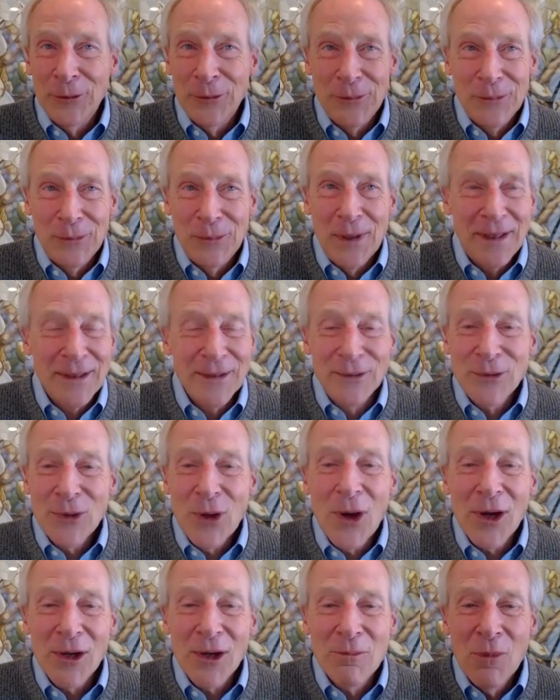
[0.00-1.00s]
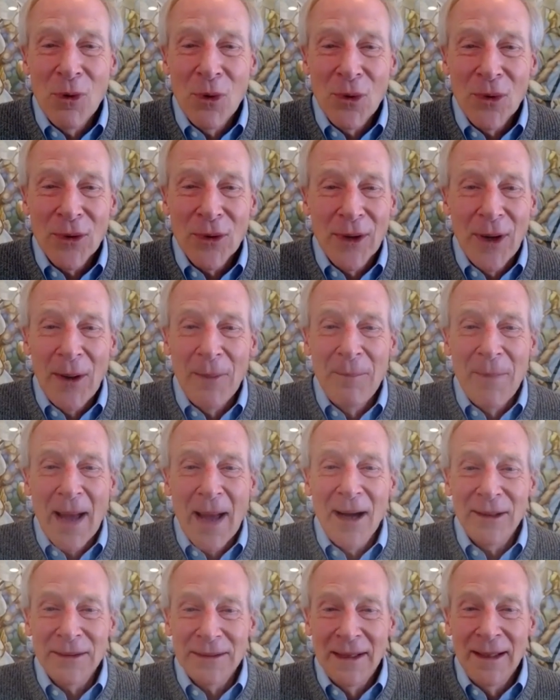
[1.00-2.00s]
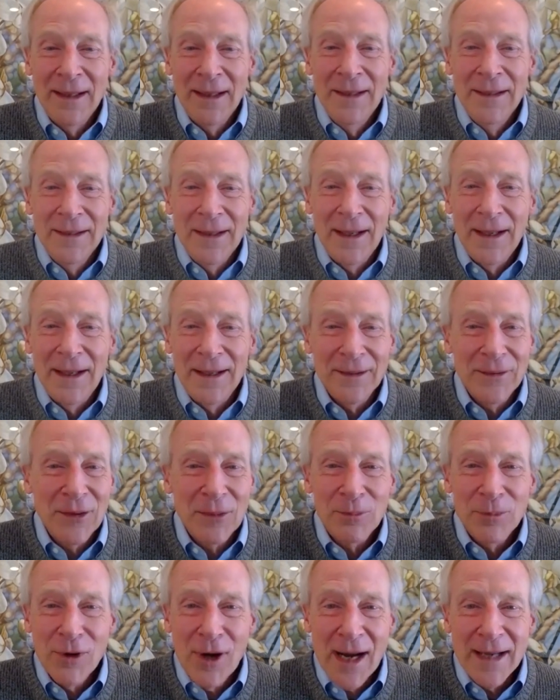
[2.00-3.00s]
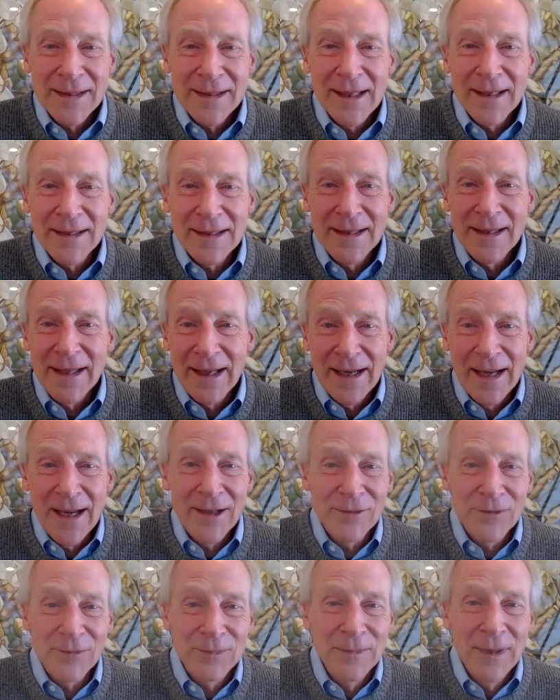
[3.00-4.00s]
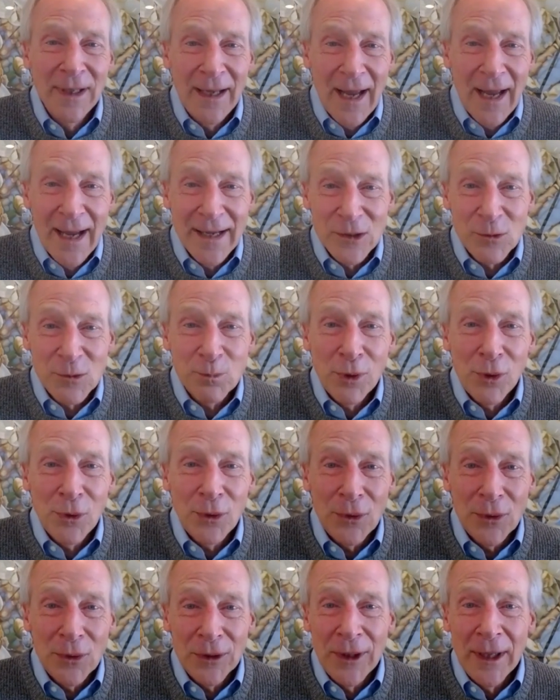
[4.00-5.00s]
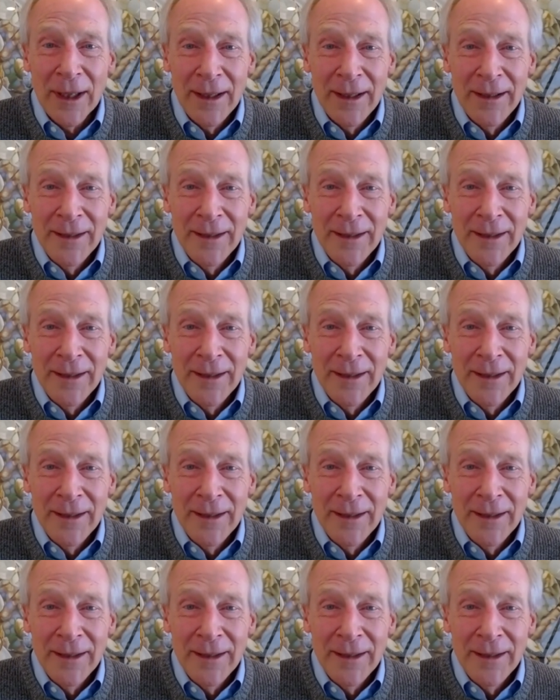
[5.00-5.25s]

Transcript: We could talk more about the process that has pulled